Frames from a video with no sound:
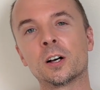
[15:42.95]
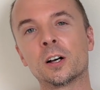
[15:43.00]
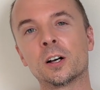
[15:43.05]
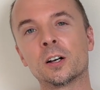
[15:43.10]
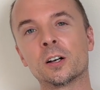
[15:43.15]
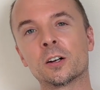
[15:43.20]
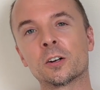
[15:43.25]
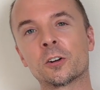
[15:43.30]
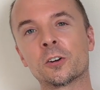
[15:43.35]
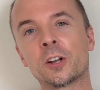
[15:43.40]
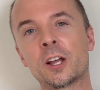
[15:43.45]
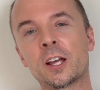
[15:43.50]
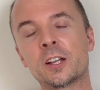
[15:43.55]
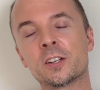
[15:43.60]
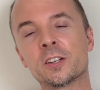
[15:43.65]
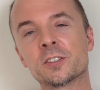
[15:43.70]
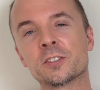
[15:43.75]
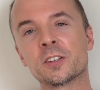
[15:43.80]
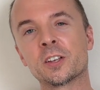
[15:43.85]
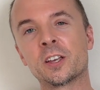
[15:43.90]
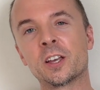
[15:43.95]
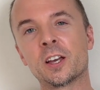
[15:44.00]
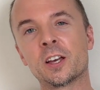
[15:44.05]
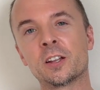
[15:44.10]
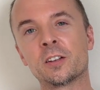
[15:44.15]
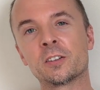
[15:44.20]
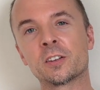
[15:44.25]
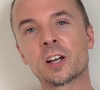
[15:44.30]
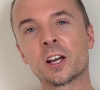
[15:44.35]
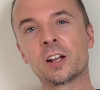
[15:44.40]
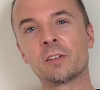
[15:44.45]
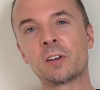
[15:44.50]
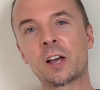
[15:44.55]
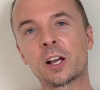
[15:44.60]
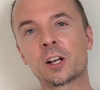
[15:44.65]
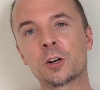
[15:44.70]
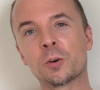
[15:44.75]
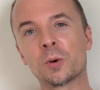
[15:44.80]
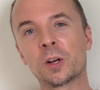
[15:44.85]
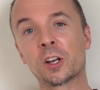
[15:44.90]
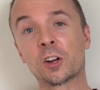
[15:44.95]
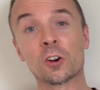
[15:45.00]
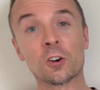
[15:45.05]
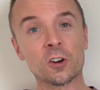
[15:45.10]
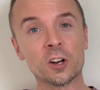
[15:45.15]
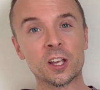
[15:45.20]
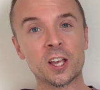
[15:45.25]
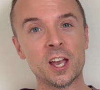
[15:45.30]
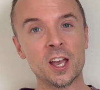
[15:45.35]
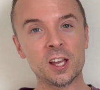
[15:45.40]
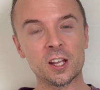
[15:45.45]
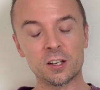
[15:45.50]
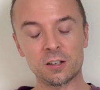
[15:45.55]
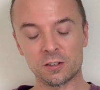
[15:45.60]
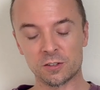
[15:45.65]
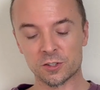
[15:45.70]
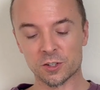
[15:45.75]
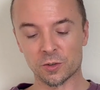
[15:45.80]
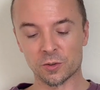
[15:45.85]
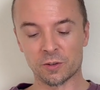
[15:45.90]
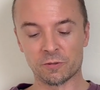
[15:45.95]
Hernandez again kind of echoing Hurricane.